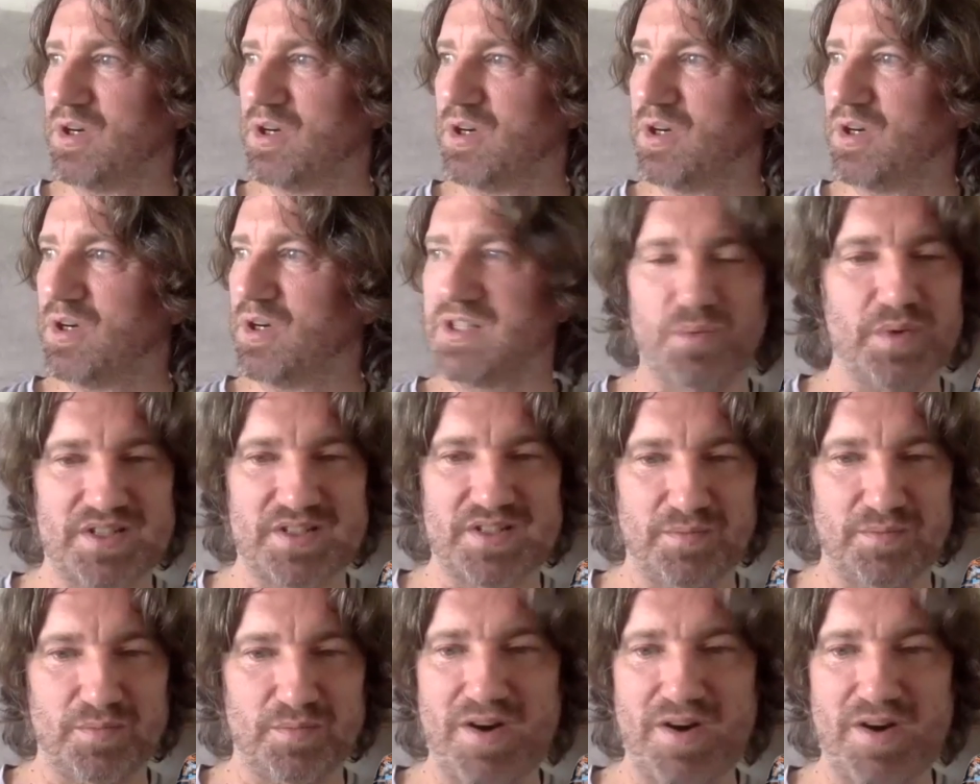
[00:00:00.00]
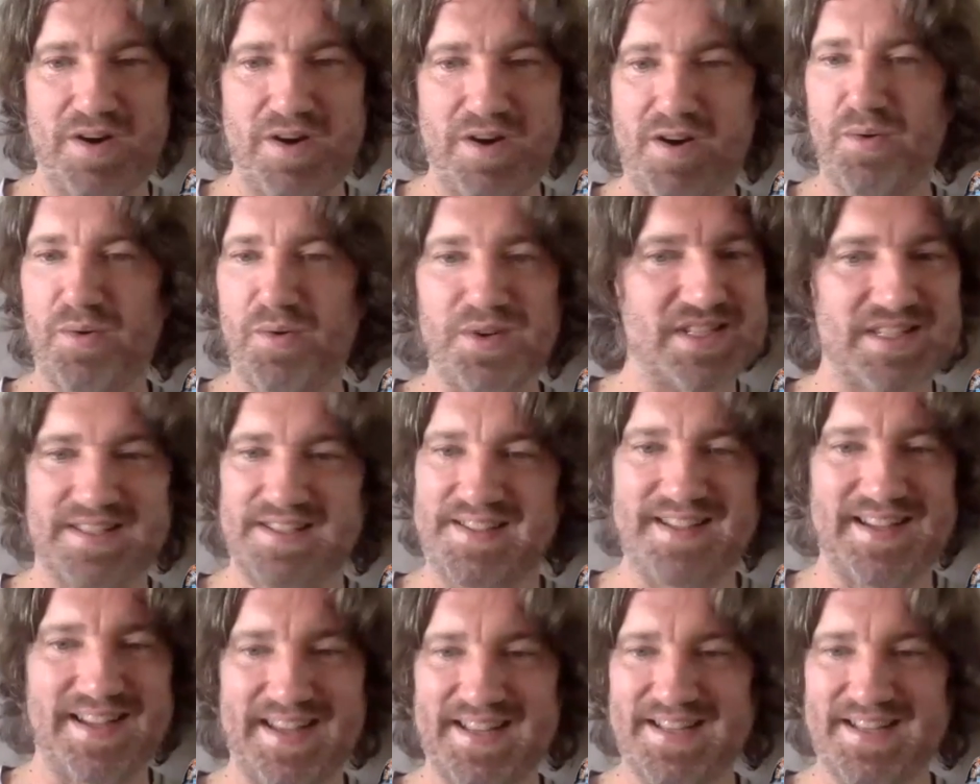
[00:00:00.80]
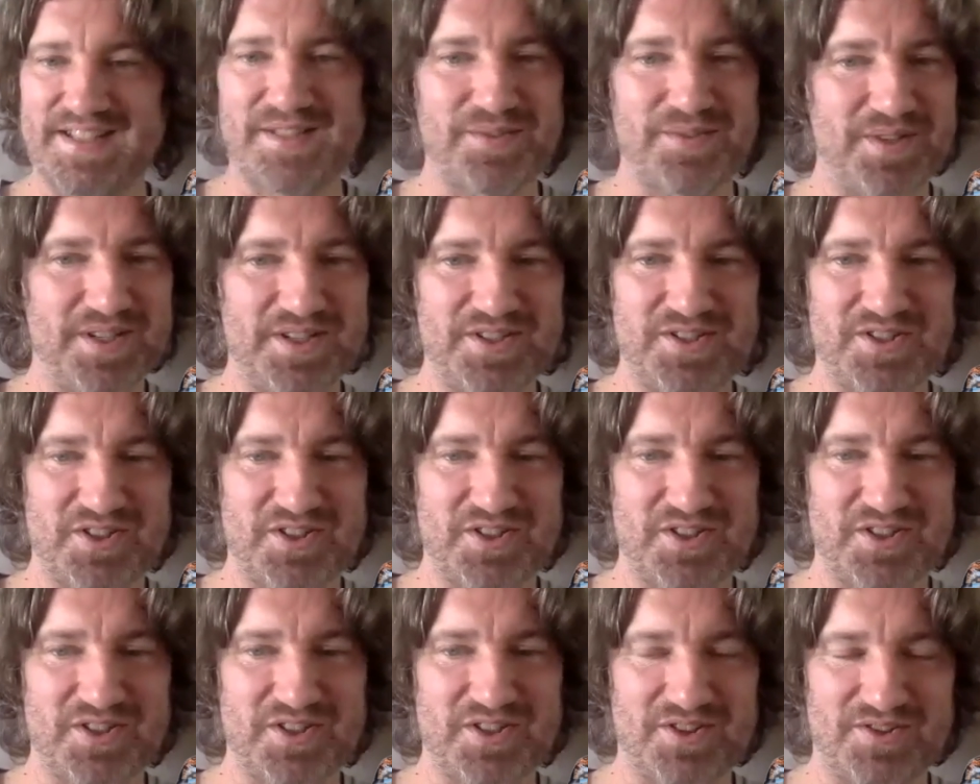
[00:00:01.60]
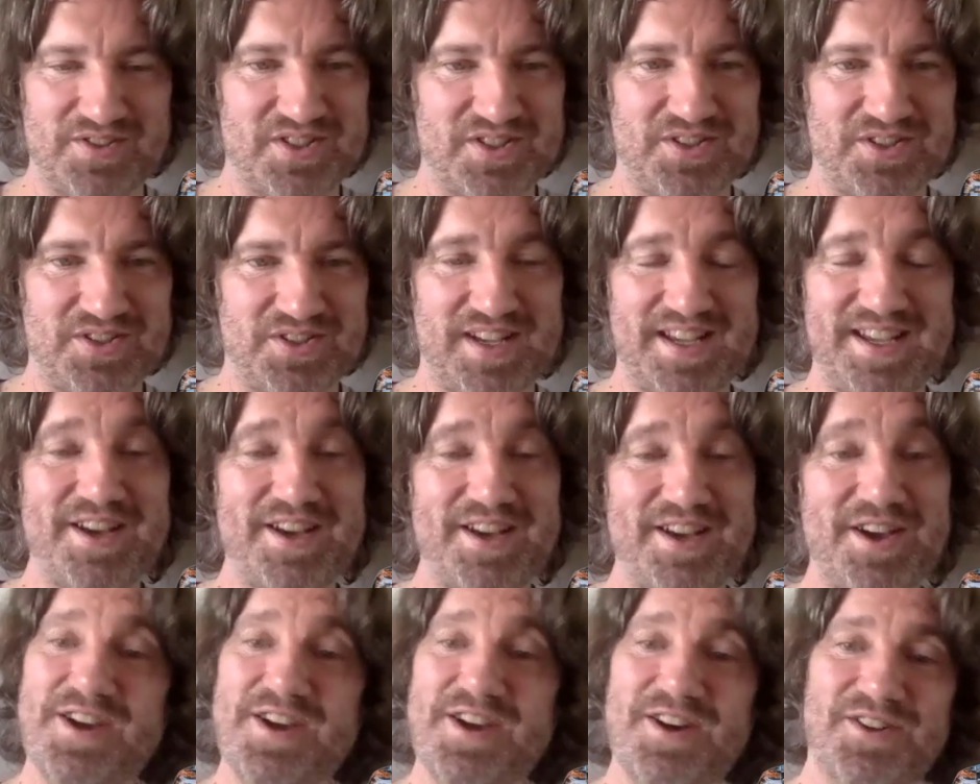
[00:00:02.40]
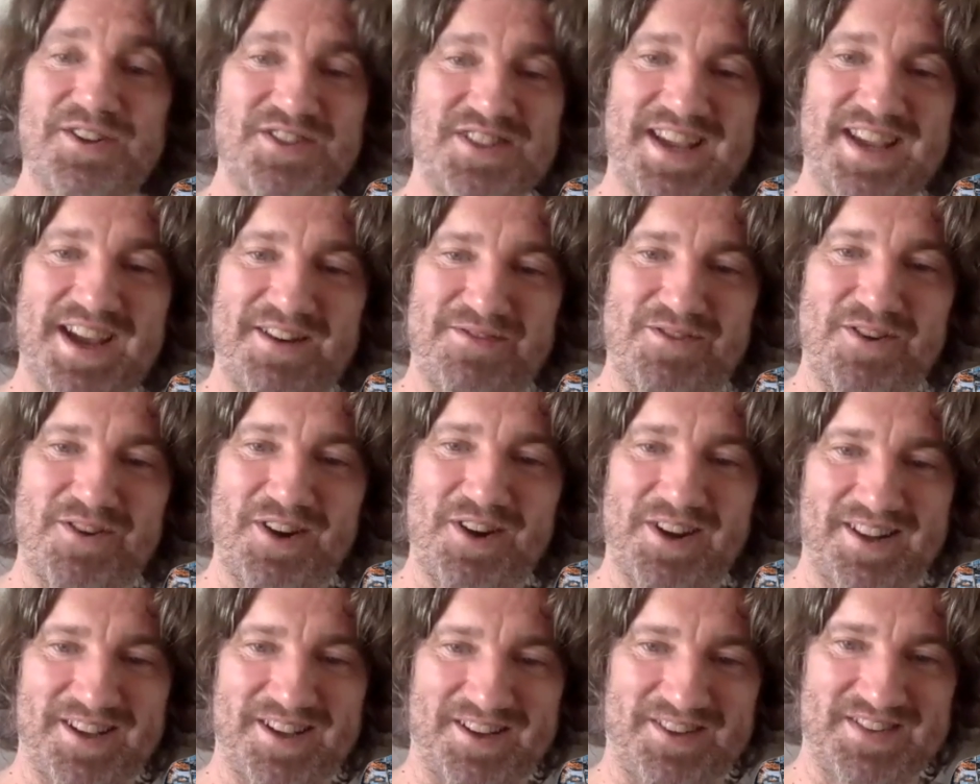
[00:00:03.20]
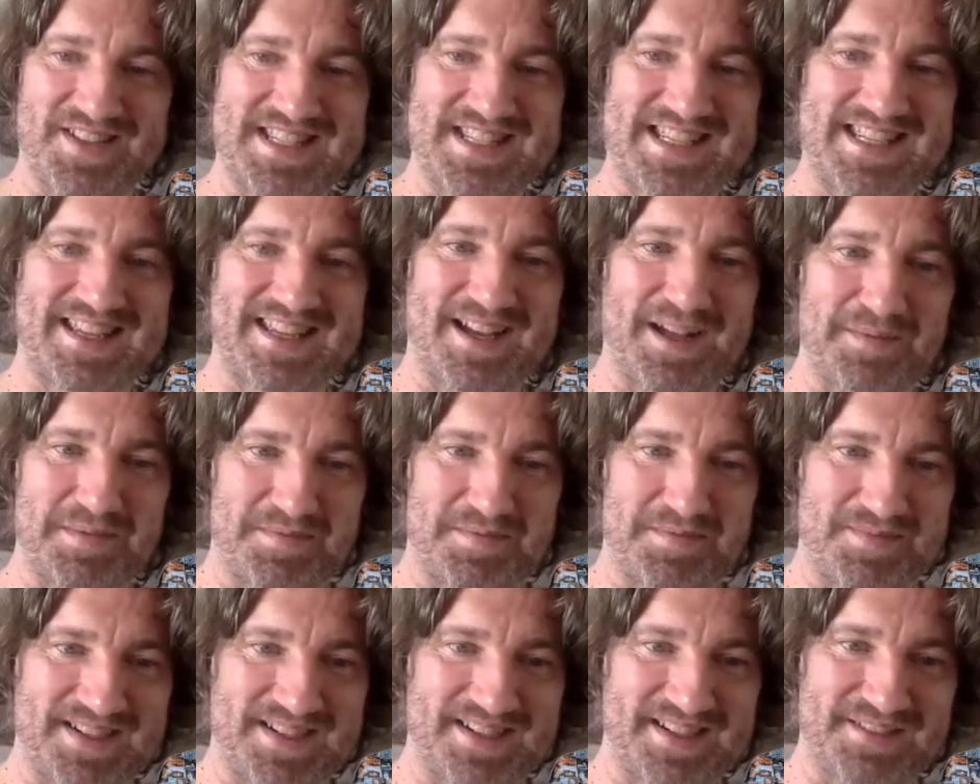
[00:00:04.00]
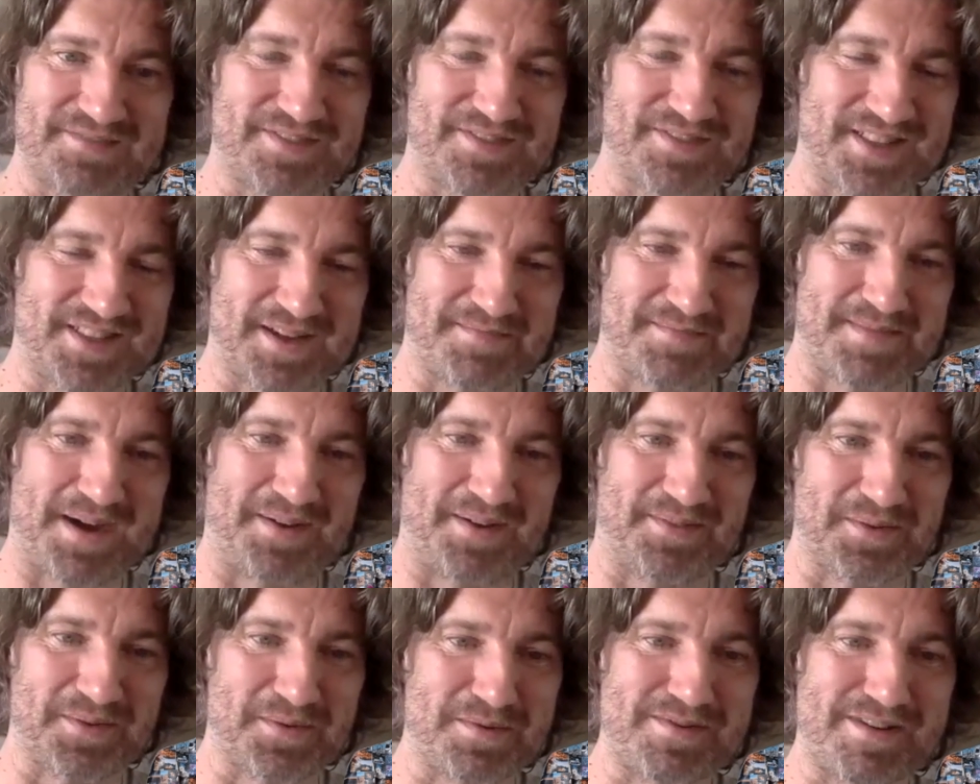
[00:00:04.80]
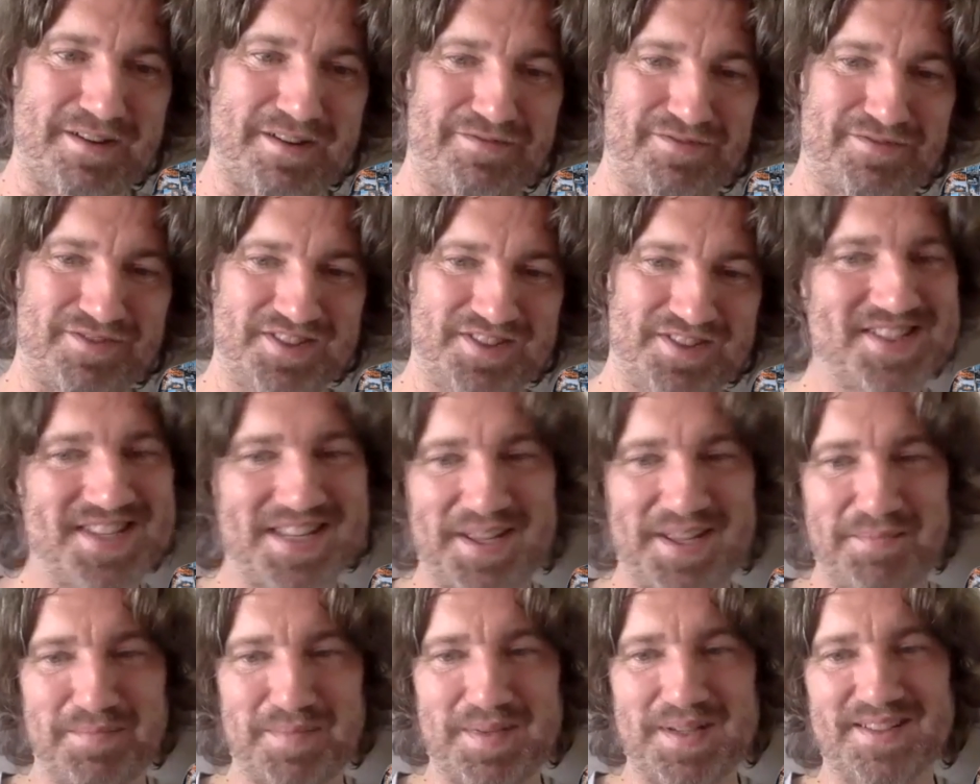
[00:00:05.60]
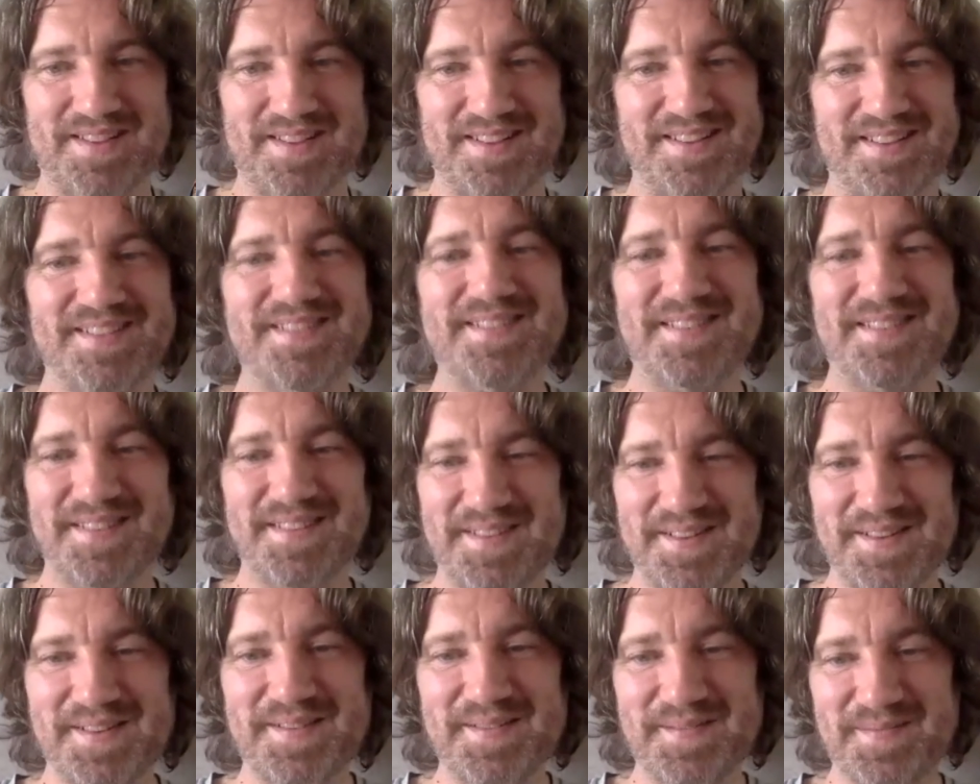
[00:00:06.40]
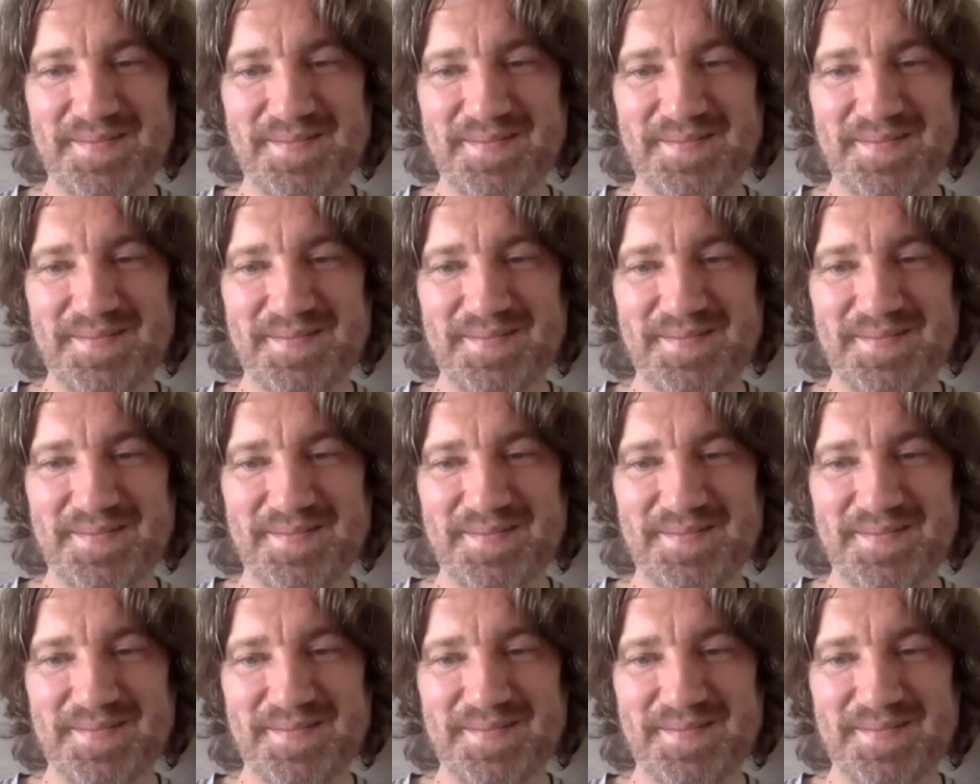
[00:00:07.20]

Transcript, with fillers: words of wisdom, we're always saying to each other in the studio. You ought to get a royalty on this album, really, for the amount that we reference him, you know.